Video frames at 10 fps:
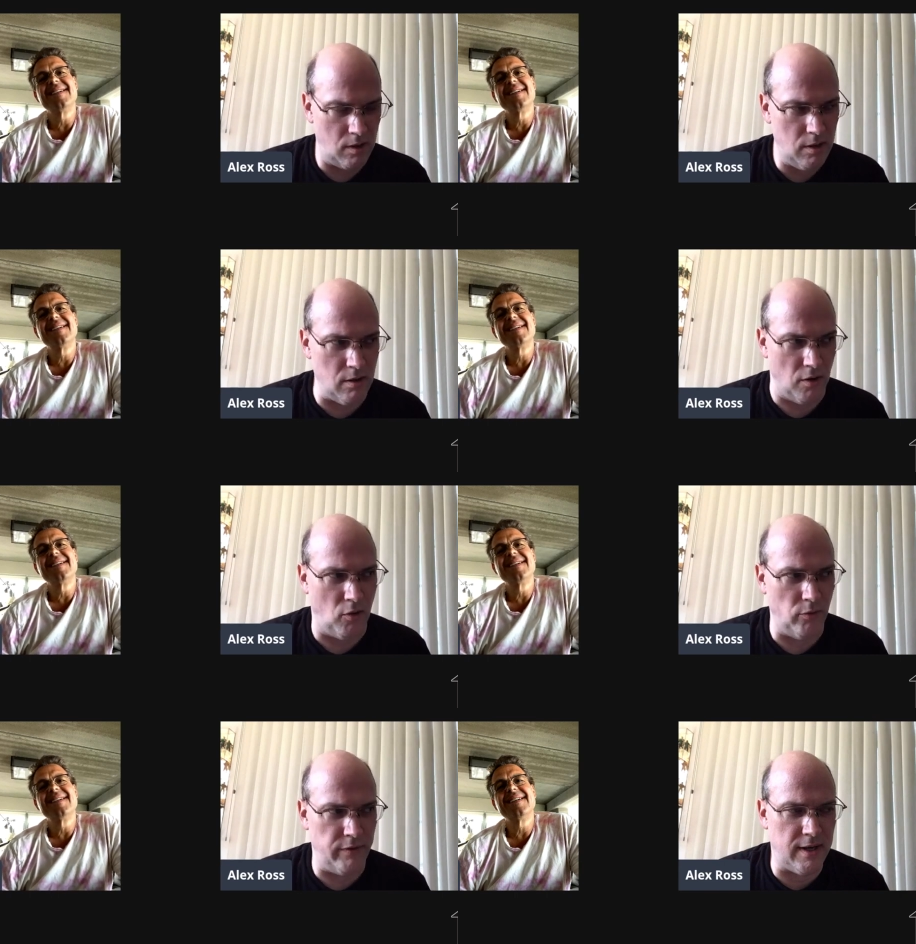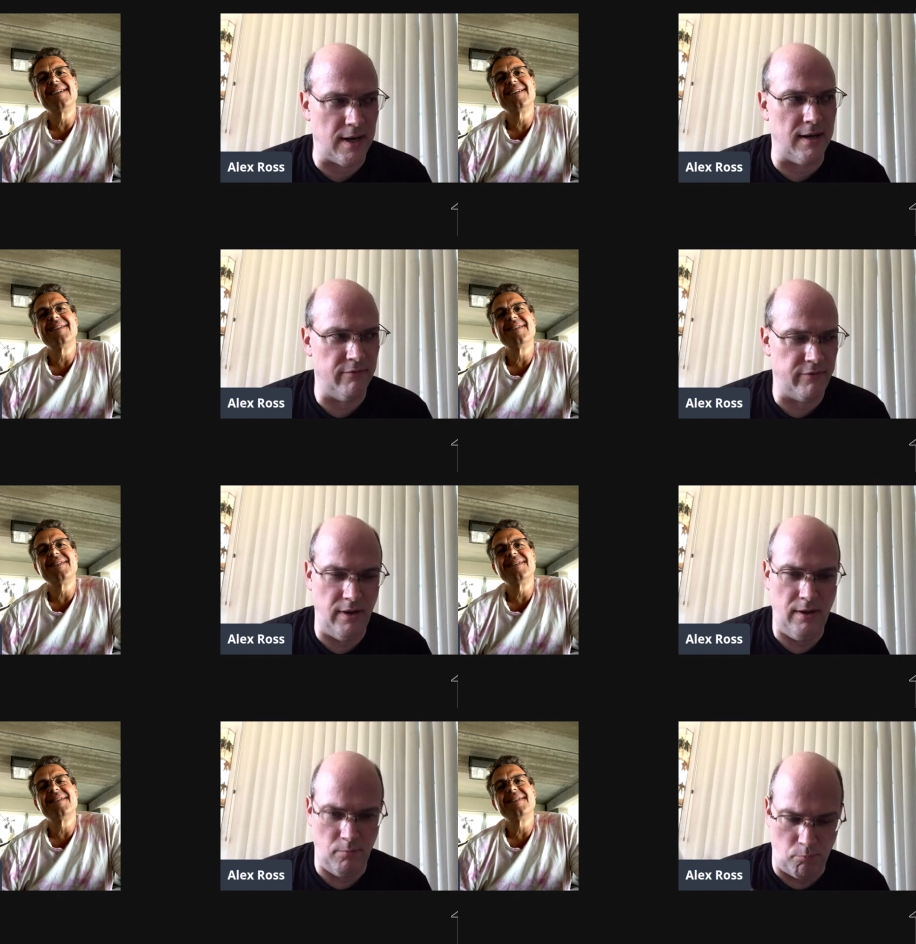Speaker 1: you know, they kind of
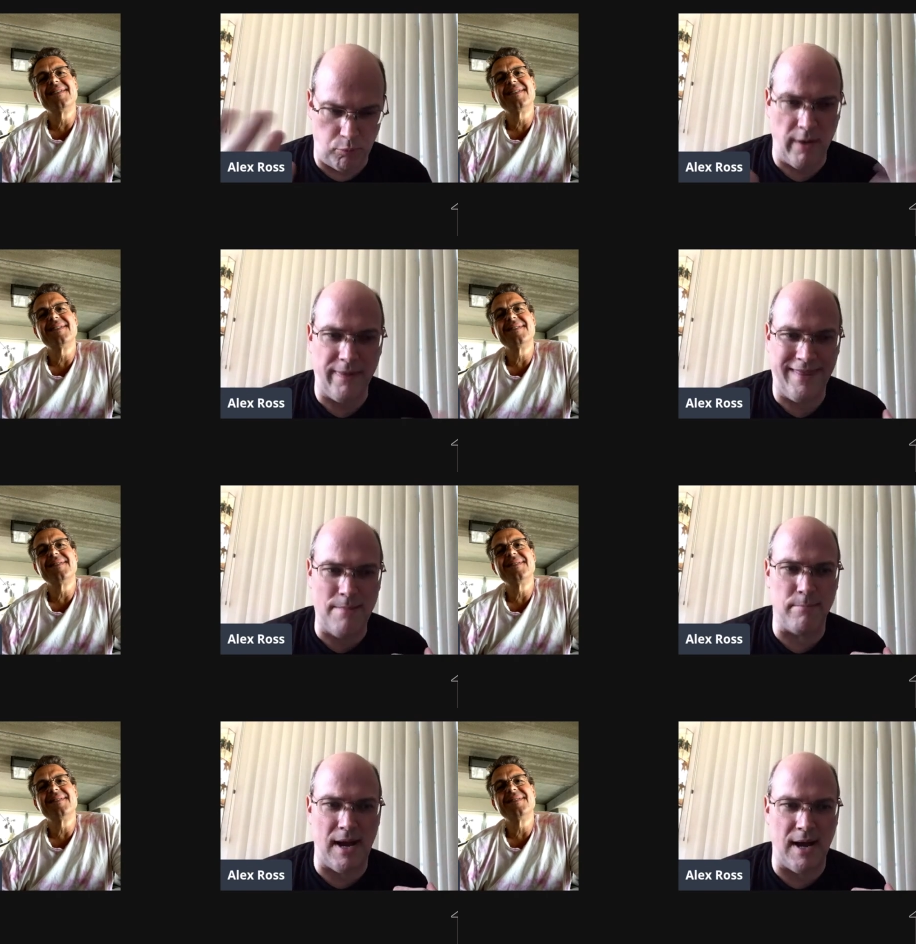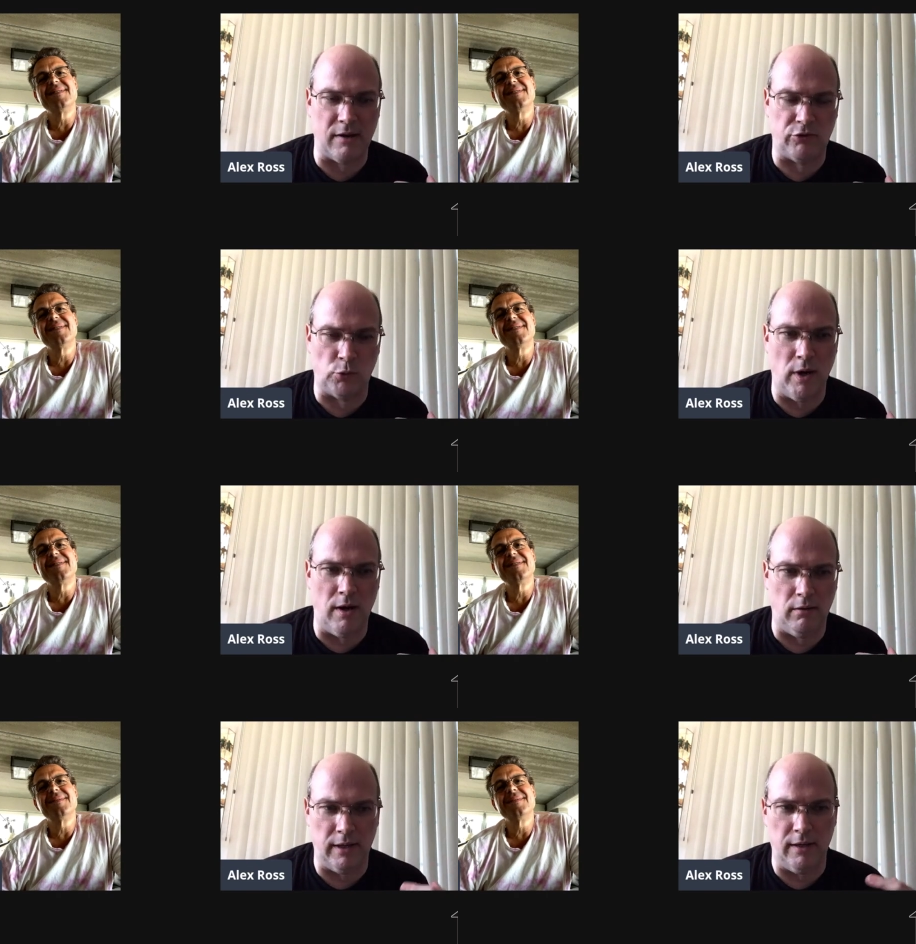brought that back as
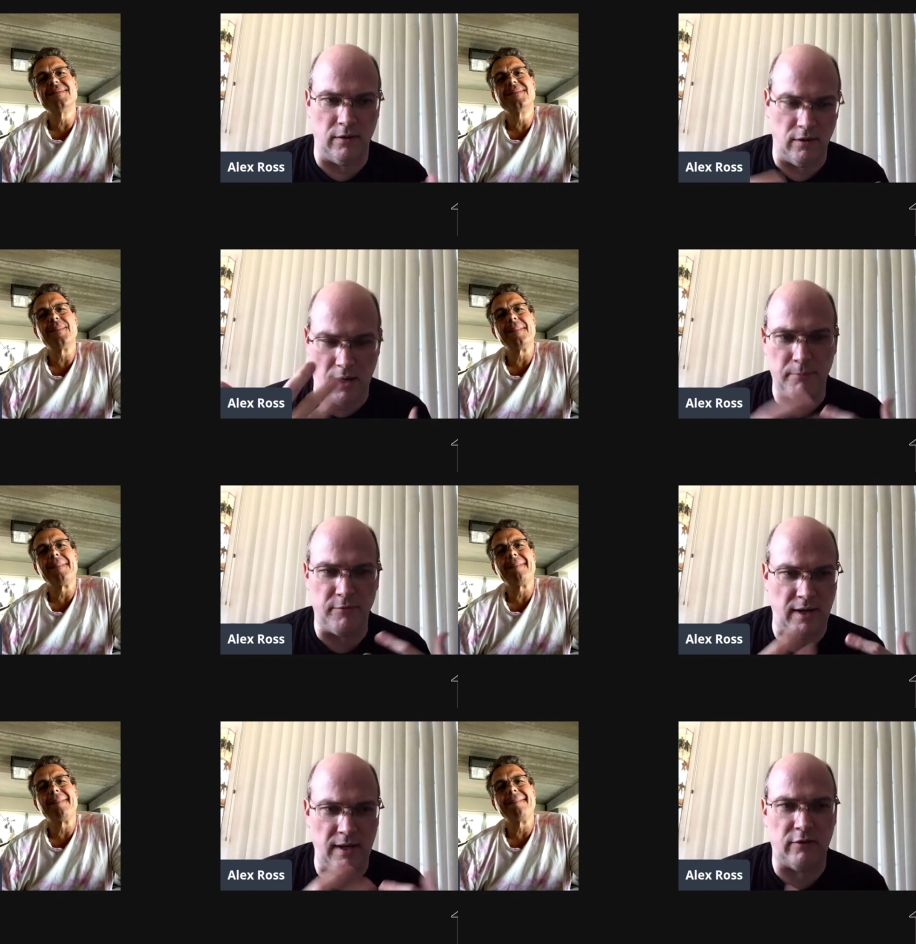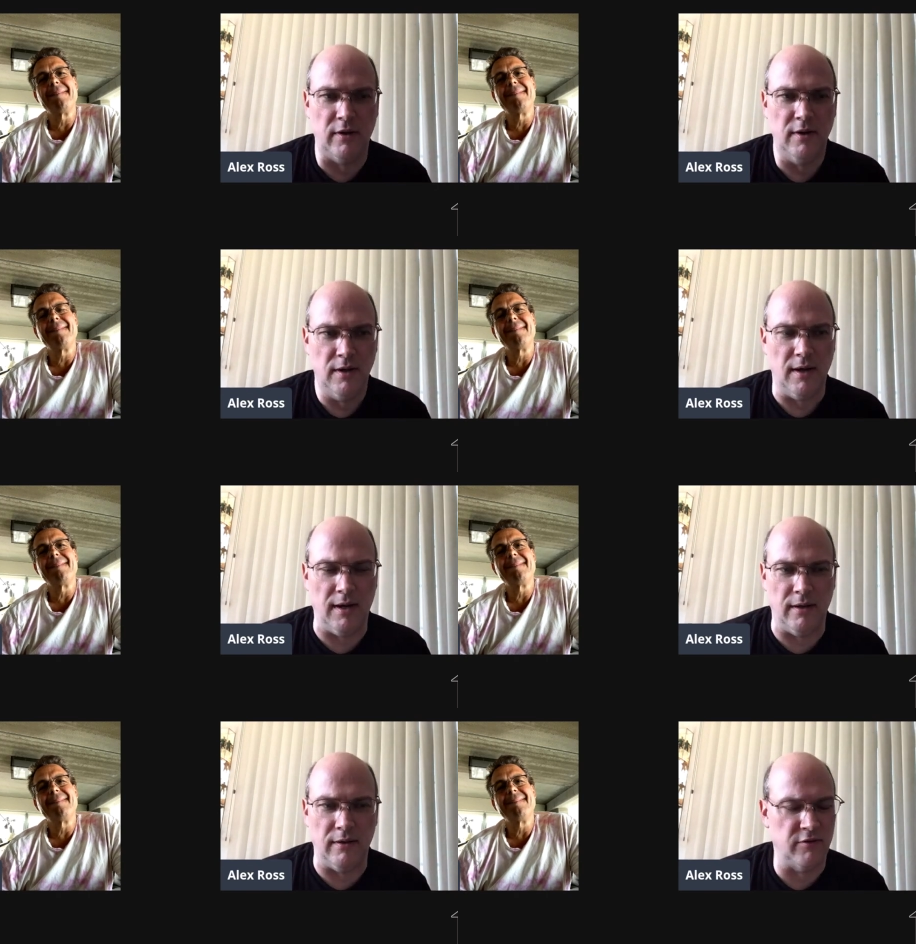well in the update.
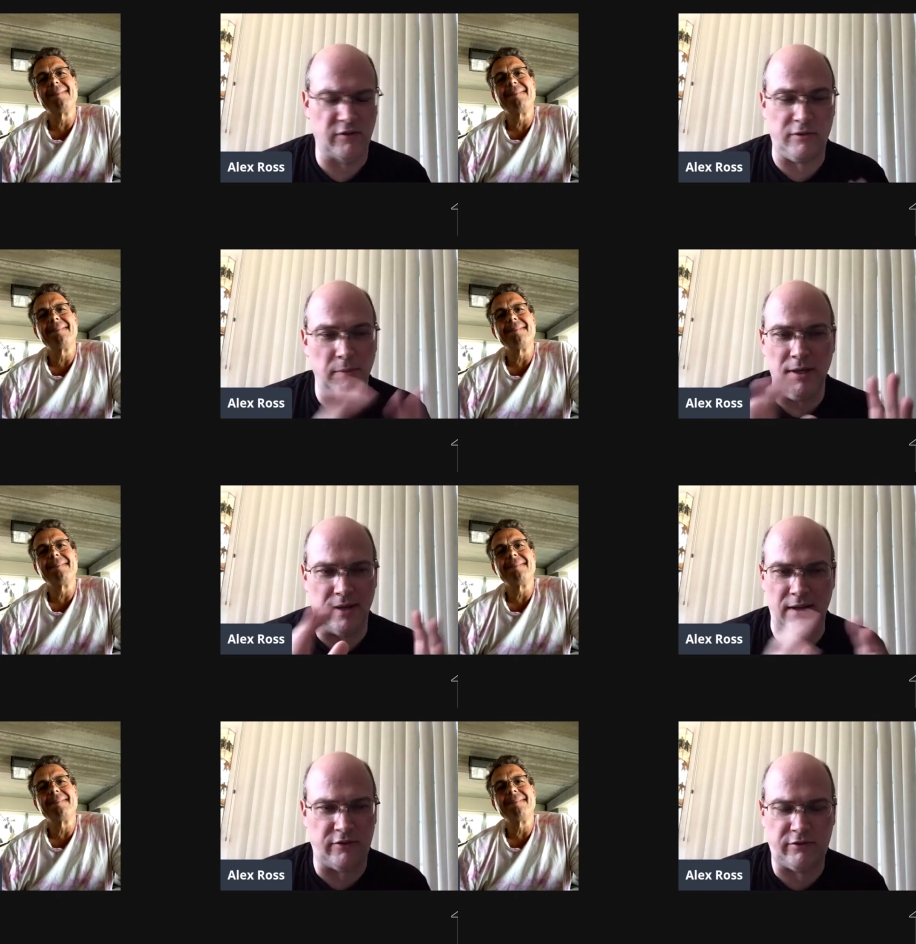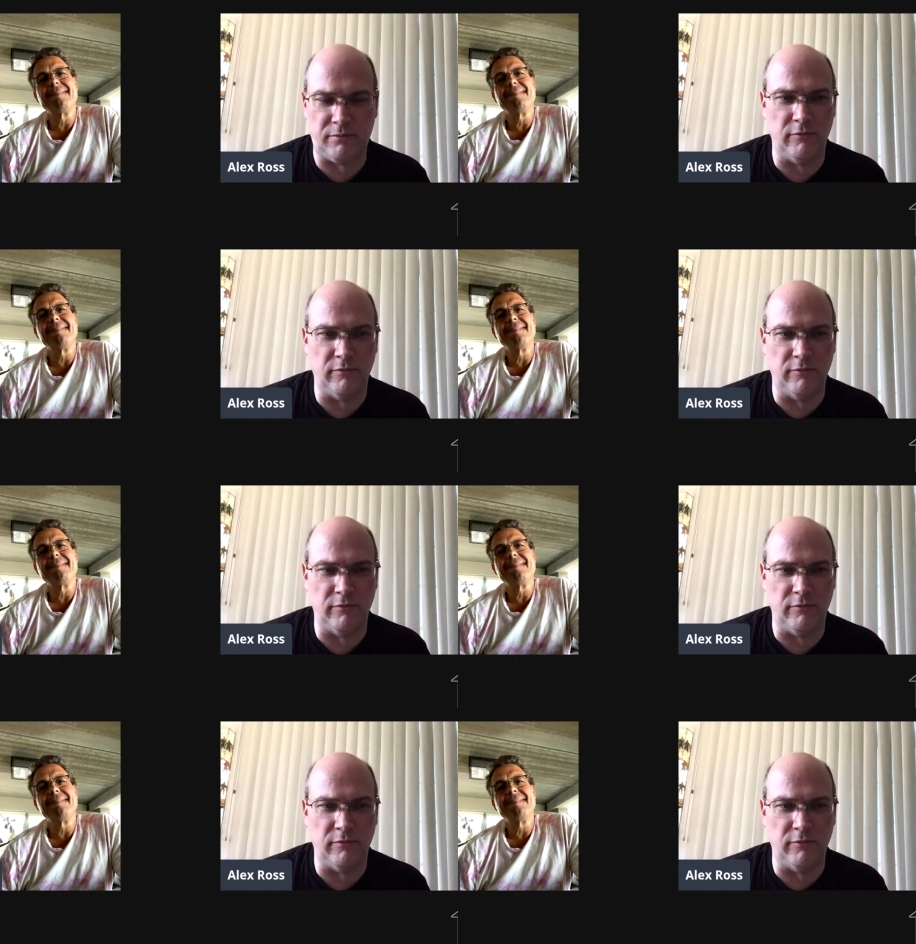And it just, to me, that's